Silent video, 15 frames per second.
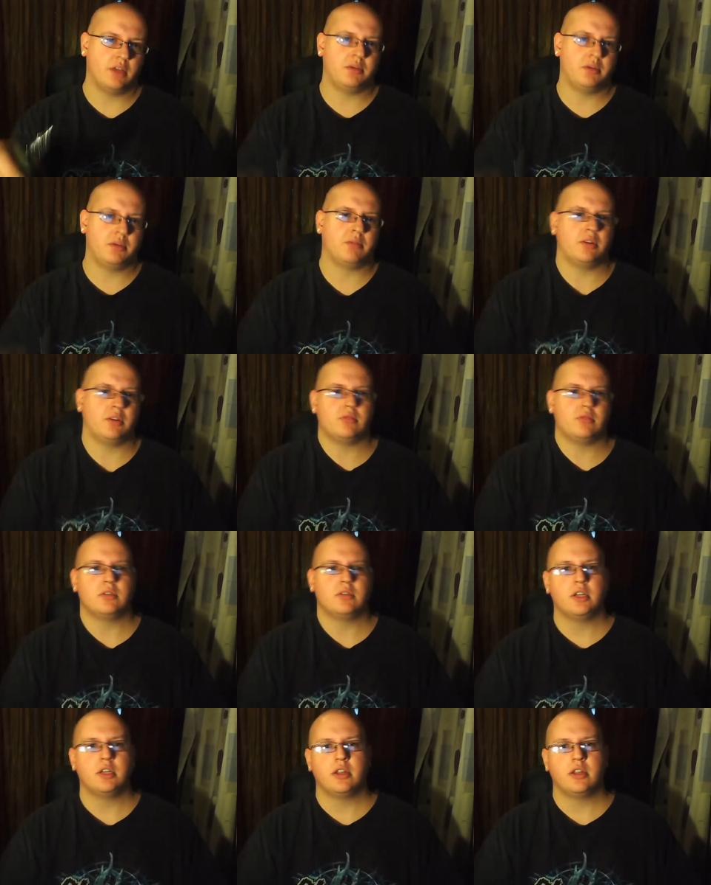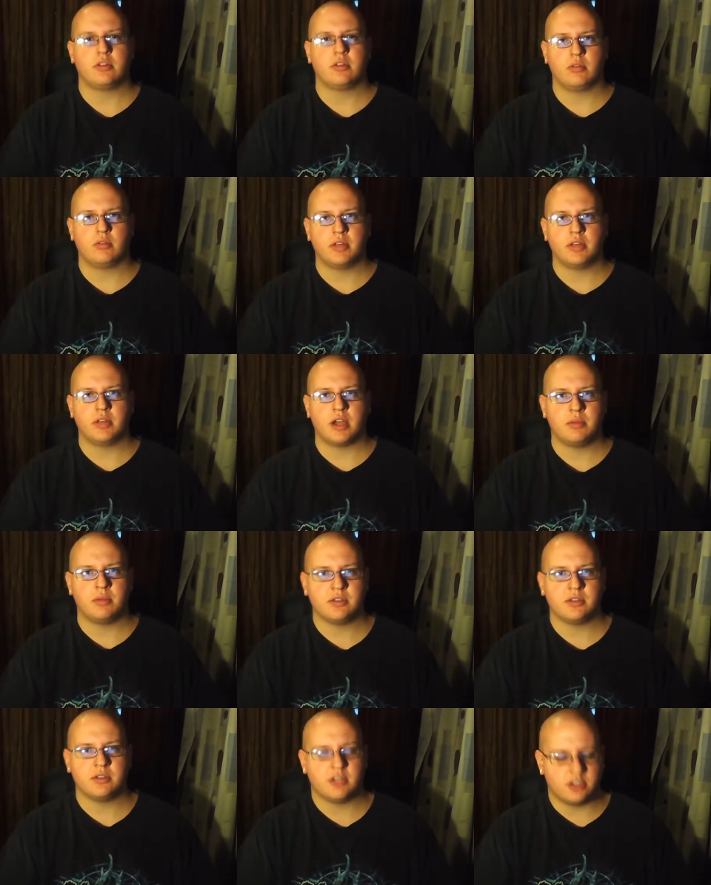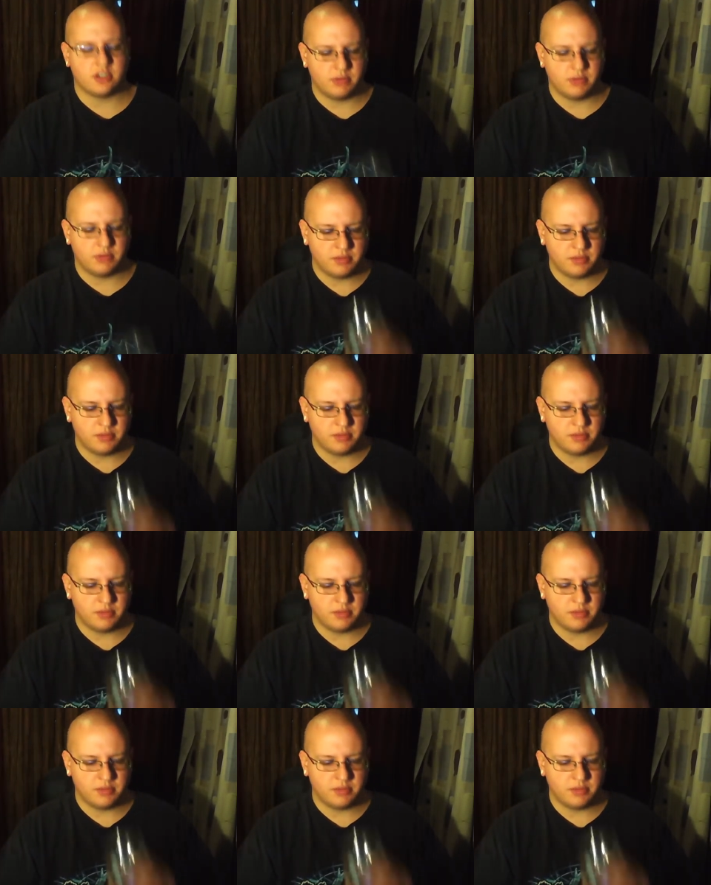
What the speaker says: me up below. Throw it in the comments section then.